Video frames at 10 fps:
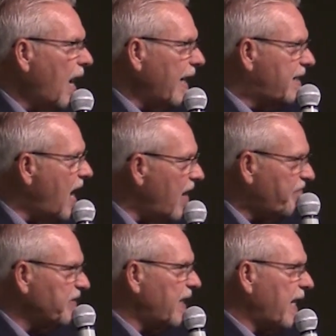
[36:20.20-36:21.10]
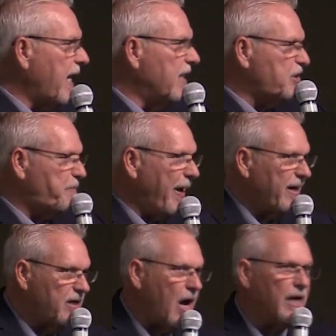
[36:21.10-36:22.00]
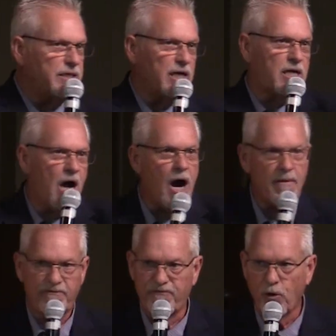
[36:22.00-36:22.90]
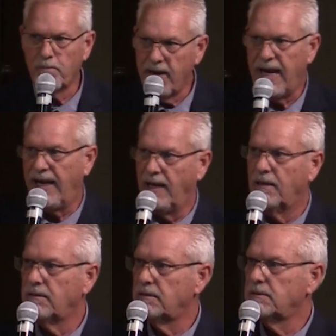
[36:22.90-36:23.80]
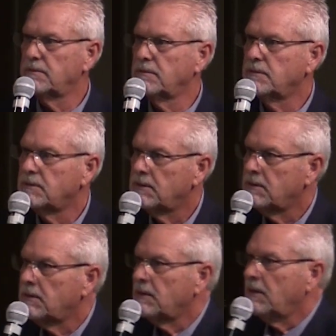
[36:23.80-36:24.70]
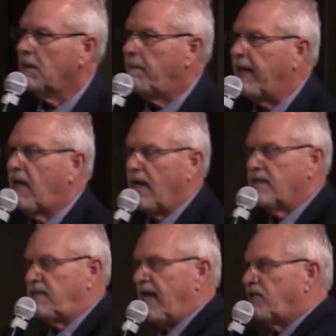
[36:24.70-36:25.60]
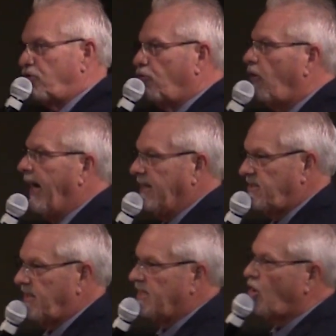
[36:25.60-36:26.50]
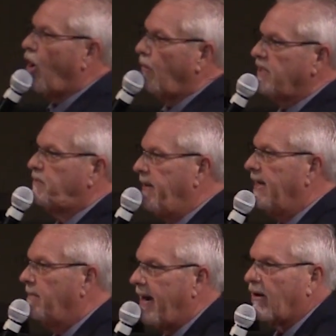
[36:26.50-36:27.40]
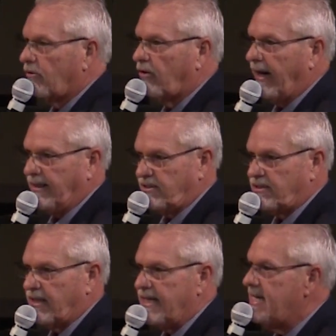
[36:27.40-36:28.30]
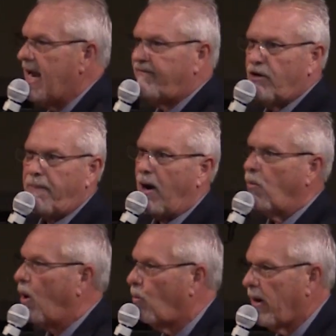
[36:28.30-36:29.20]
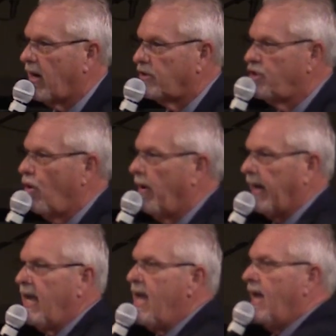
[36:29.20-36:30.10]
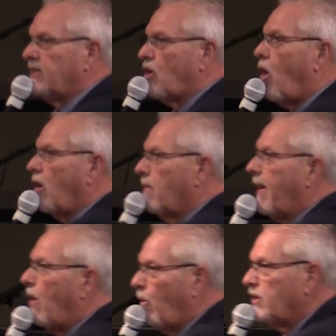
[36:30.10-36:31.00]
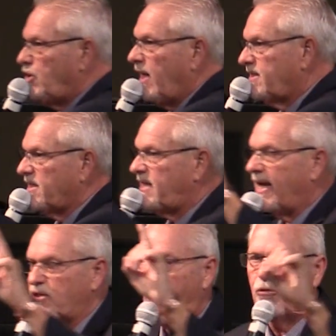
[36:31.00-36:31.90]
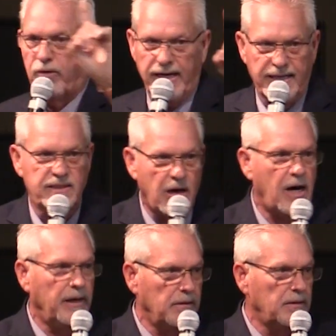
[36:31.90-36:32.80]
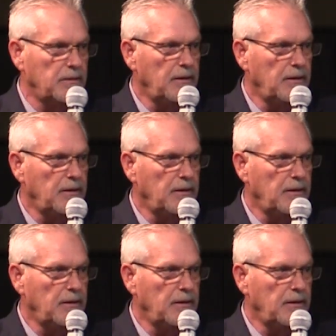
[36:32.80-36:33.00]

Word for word: I confidently expect God to come for me. Because it's grace. It's always been about grace and never about what we are doing. It's all about what Jesus has already done.